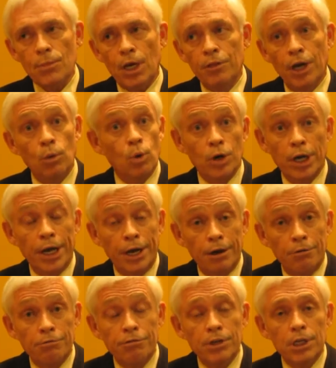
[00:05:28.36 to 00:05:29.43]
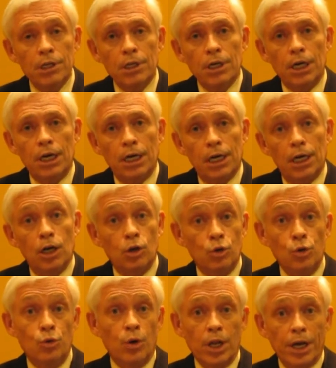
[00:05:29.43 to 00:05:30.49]
They want to have a
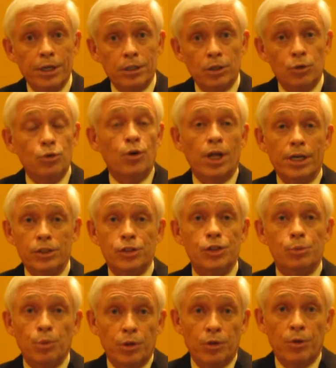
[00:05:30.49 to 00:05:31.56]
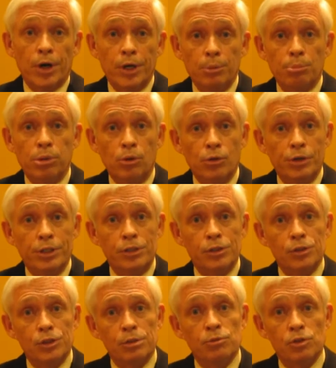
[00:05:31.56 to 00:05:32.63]
good relationship with their own employees in
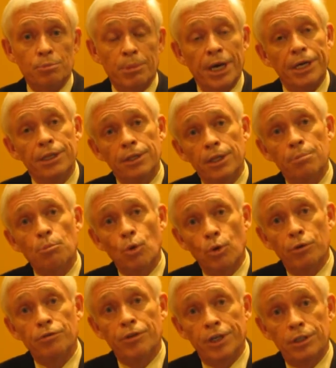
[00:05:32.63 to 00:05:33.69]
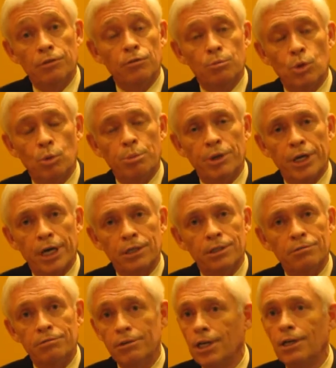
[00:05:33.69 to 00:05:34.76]
terms of making them more effective and more
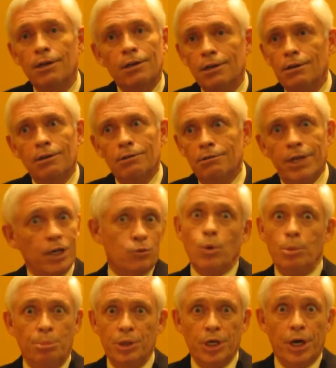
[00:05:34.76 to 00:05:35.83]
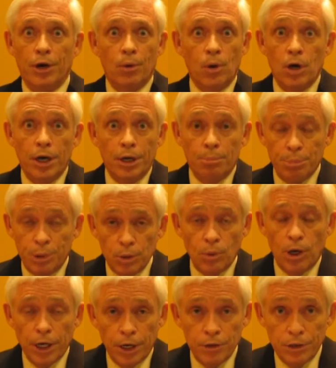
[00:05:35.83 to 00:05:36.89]
productive. That's what
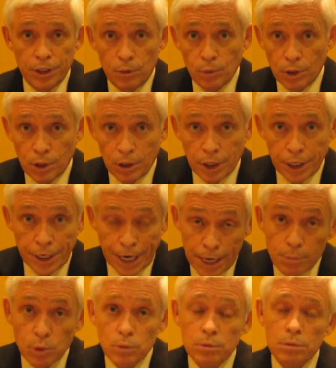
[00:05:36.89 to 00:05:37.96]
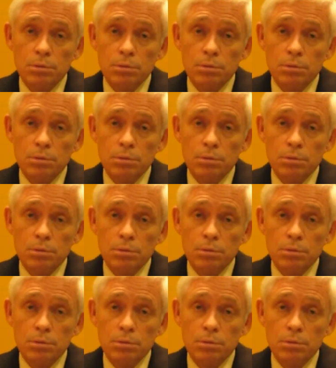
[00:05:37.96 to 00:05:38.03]
BYOD will enable,